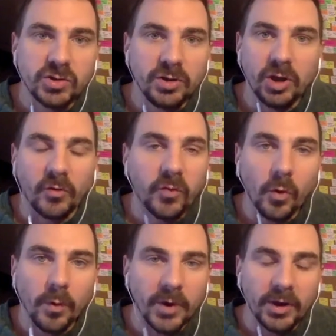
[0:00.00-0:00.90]
you know,
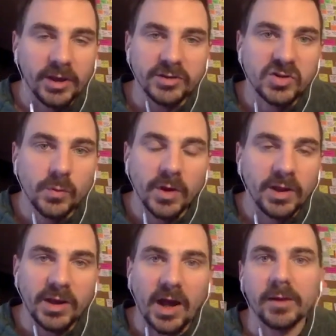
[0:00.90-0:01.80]
$4 million, $2
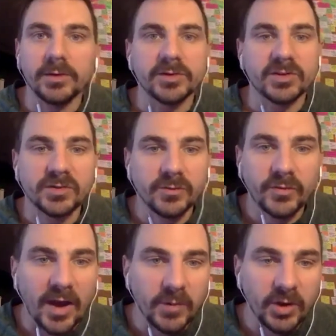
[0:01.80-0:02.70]
million,
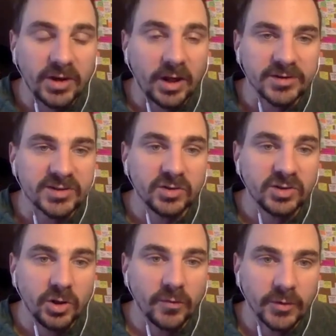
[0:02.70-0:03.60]
$5 million to
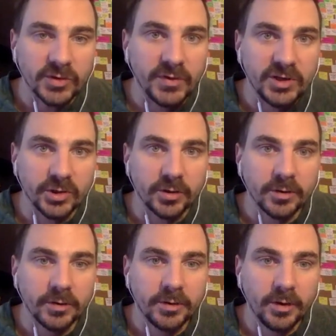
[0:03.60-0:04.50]
do your first feature.
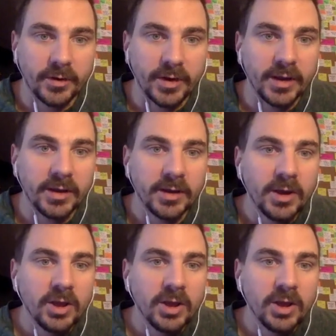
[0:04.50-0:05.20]
Okay.